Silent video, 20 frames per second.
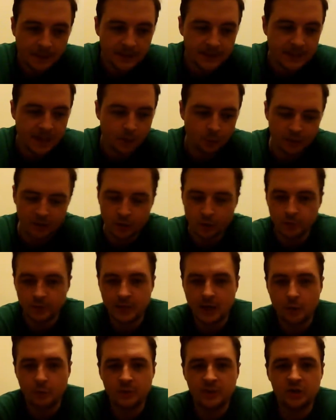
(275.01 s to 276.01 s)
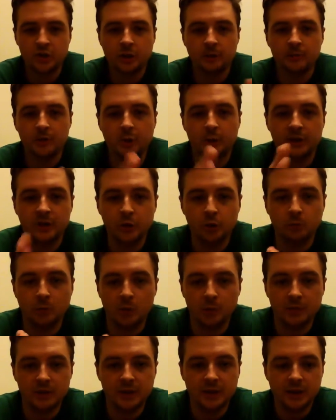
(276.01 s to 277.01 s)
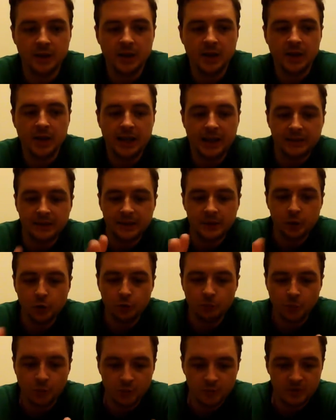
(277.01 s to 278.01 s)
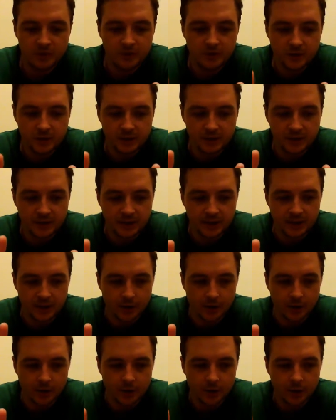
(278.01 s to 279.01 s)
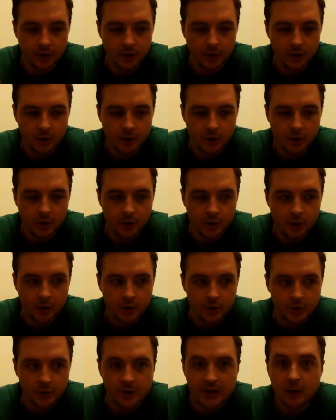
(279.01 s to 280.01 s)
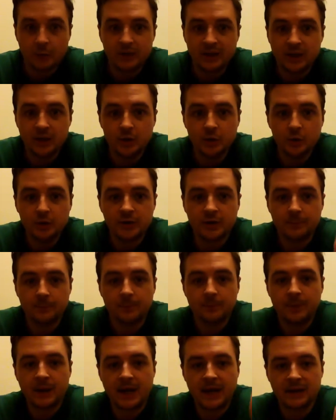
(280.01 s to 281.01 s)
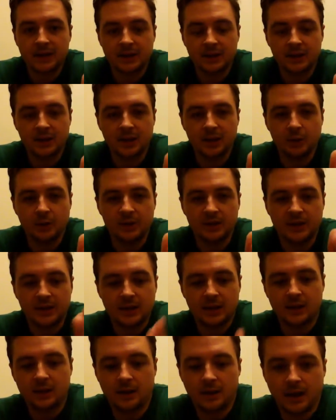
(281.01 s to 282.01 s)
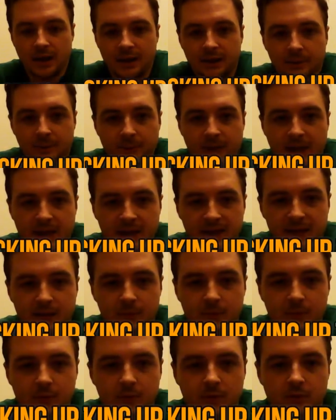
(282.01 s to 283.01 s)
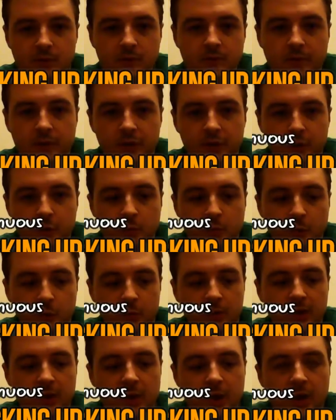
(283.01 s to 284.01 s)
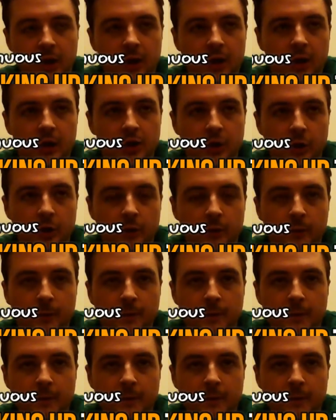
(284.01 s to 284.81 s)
Now we jump to a new moment, and the new moment is here. So now we can use the past continuous and the past simple for a new moment. So